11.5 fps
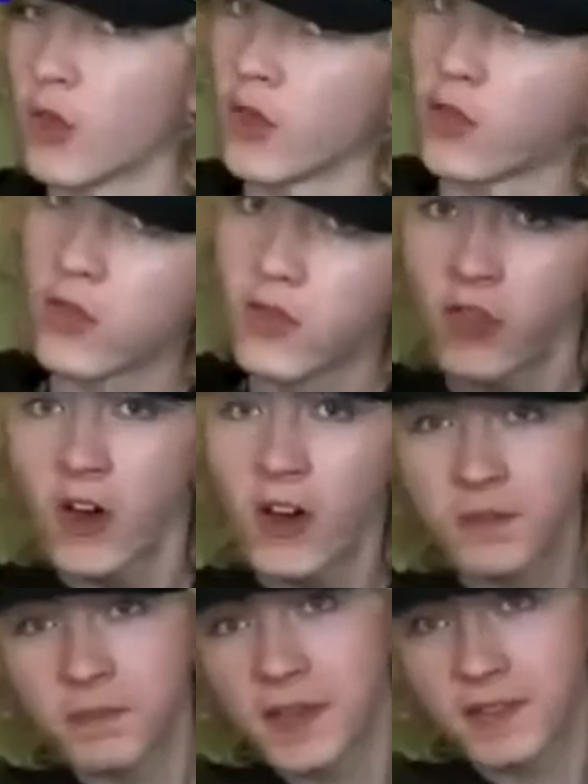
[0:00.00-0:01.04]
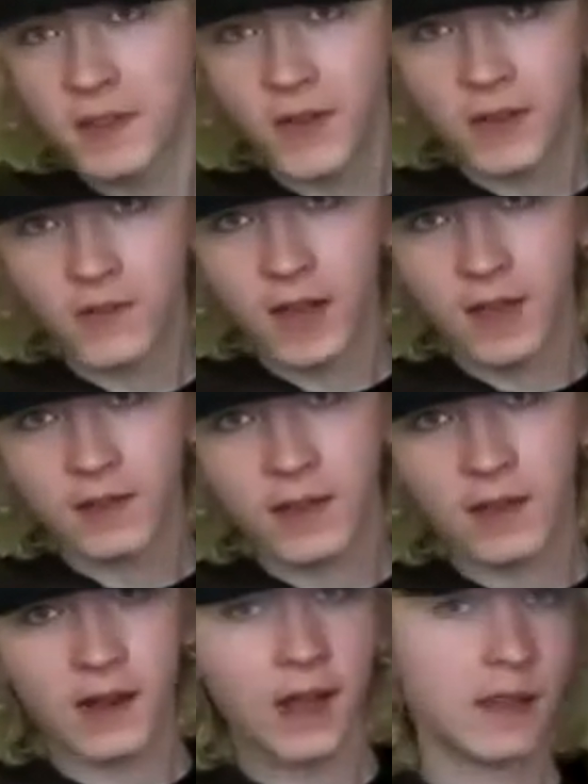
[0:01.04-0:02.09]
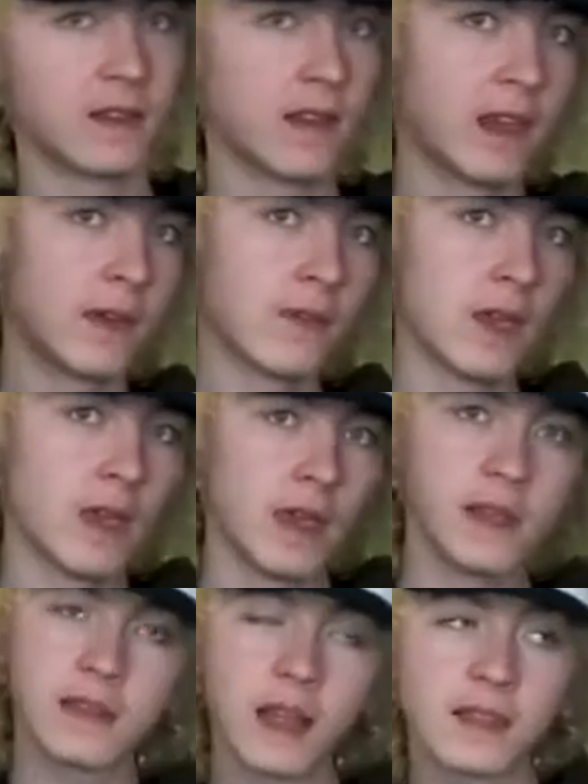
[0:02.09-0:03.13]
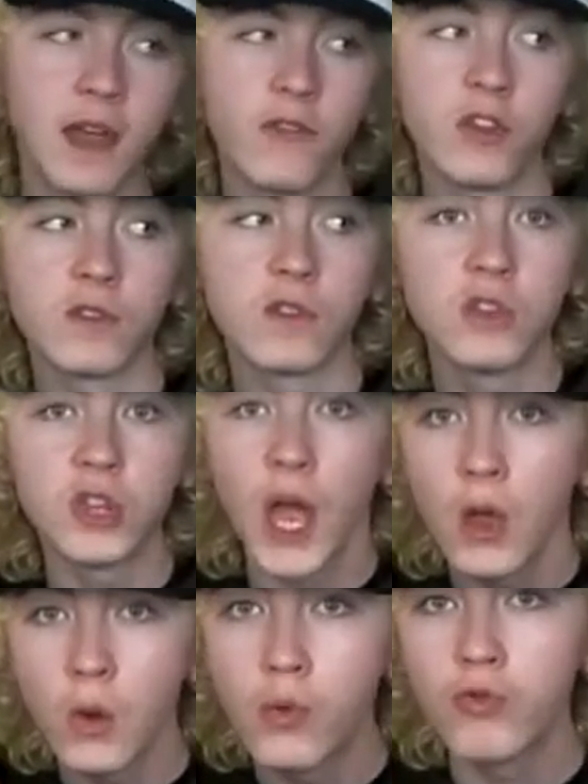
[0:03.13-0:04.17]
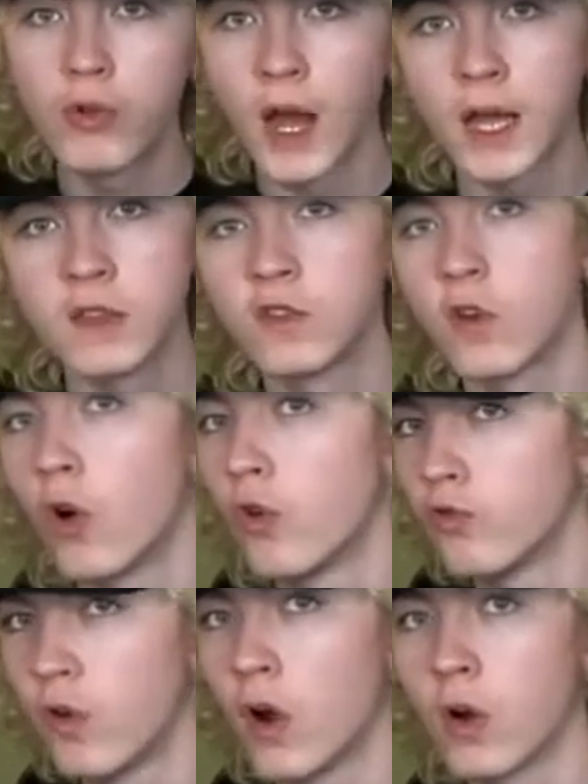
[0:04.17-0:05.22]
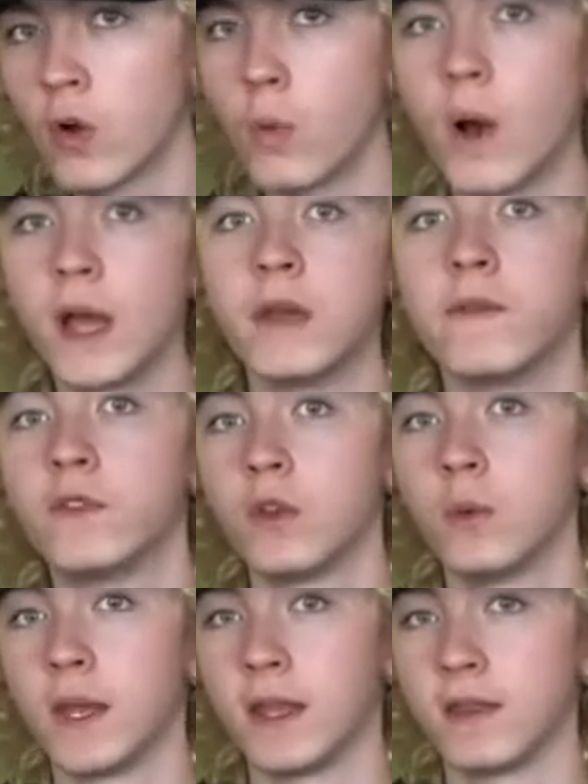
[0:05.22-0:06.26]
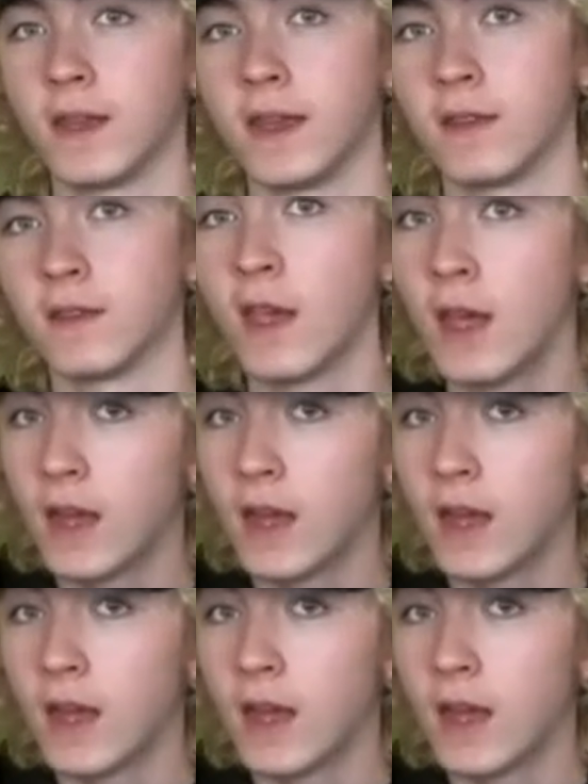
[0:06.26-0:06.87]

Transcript: the third piece of advice I'd like to give is that there is no right or wrong way of doing things.